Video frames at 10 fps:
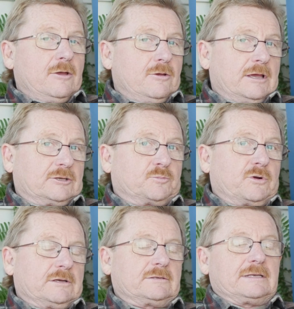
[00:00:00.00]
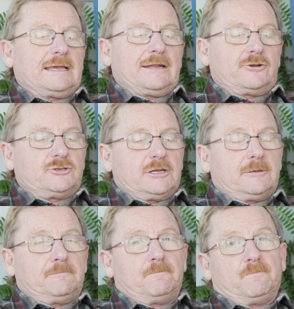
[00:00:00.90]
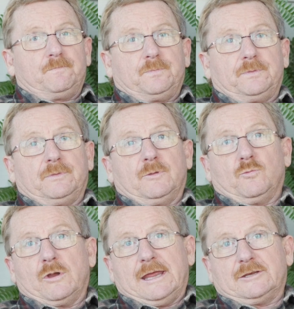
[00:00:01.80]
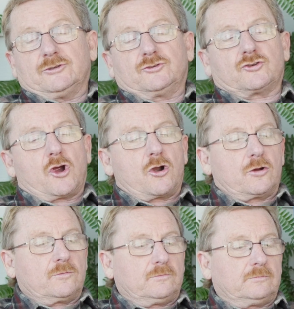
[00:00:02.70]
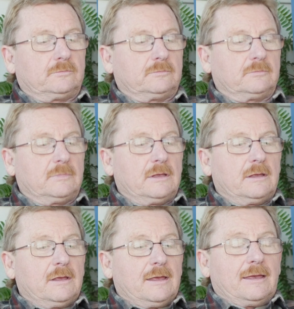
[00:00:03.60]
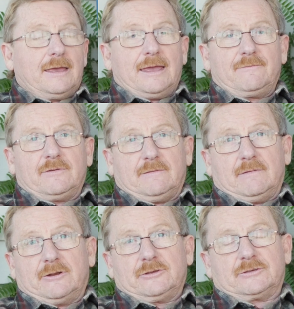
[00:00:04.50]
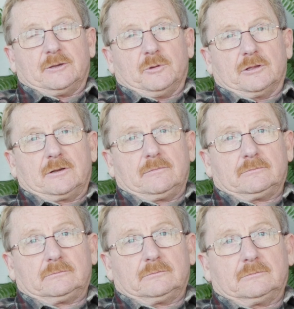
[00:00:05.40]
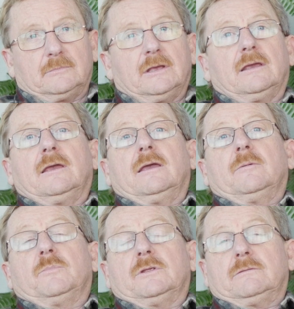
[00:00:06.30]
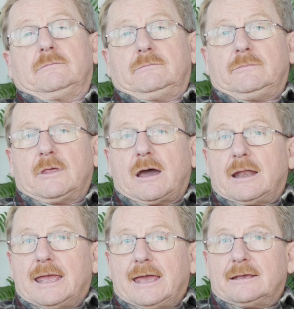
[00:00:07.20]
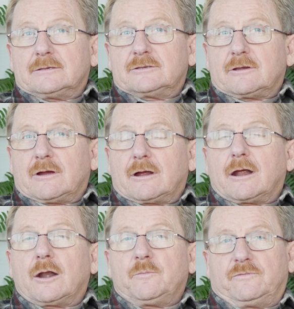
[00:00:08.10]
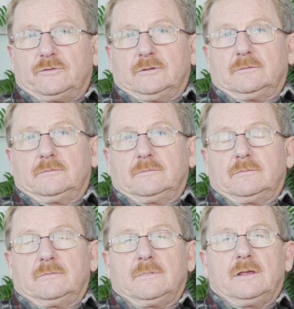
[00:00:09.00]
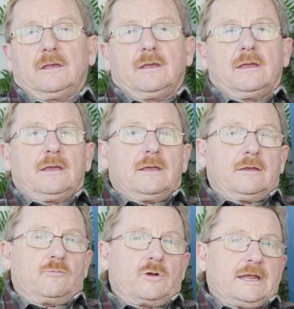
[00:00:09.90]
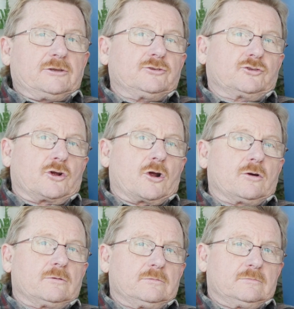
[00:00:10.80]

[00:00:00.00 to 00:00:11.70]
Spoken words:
Express the energy, rage and sorrow. Envy, very similar, but not as harmful. Rage and sorrow,